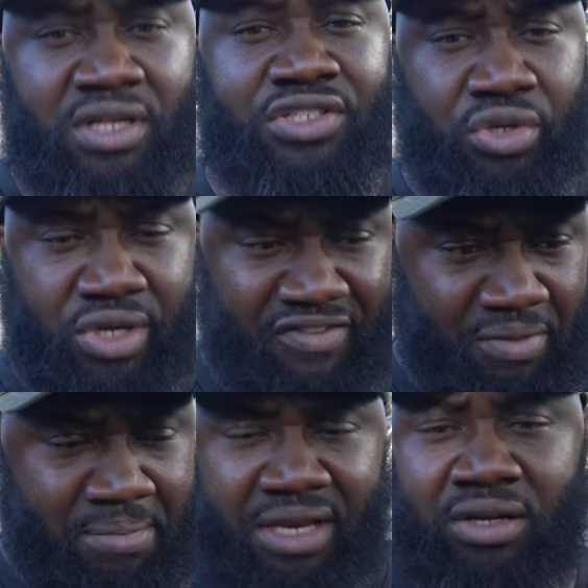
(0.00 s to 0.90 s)
so you can have
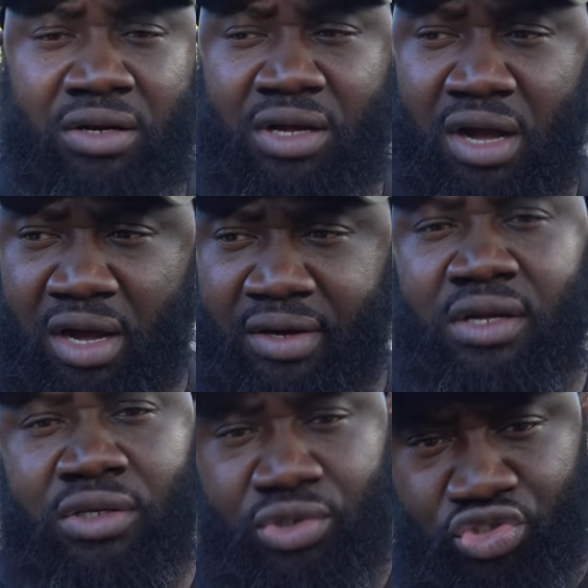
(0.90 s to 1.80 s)
a medical card
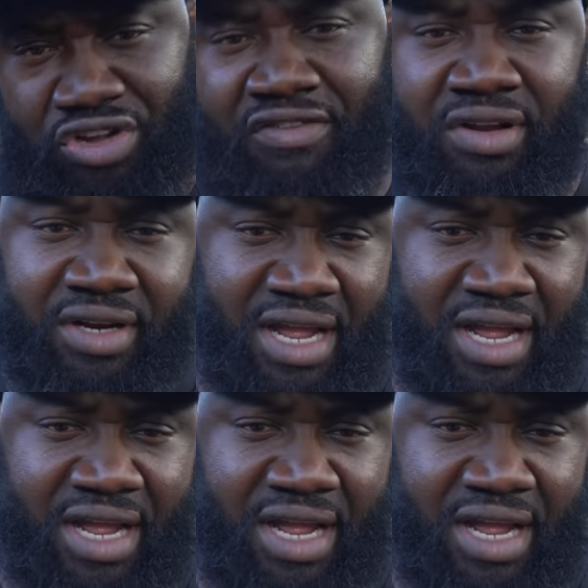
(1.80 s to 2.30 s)
to travel on the